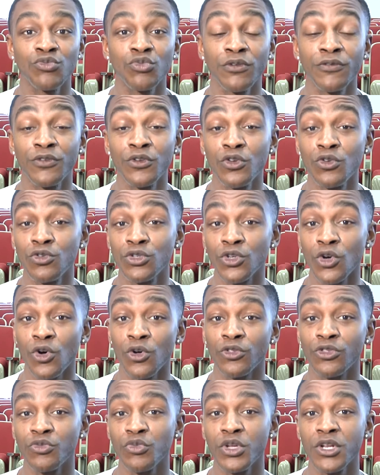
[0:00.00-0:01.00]
reviews
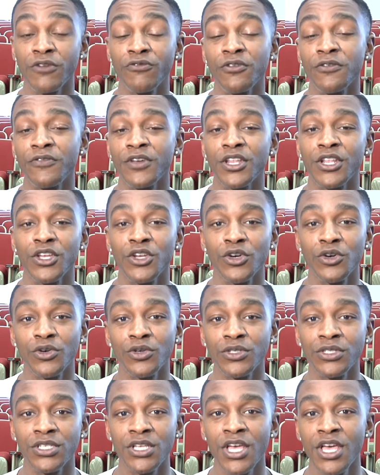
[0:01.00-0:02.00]
on three different
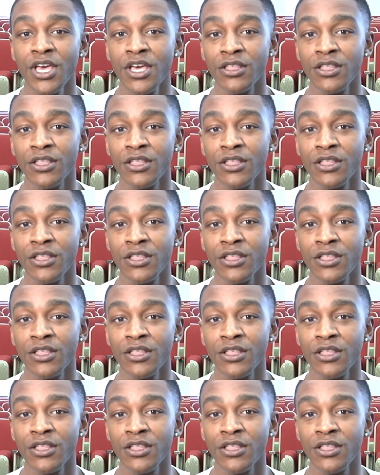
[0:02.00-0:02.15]
videos.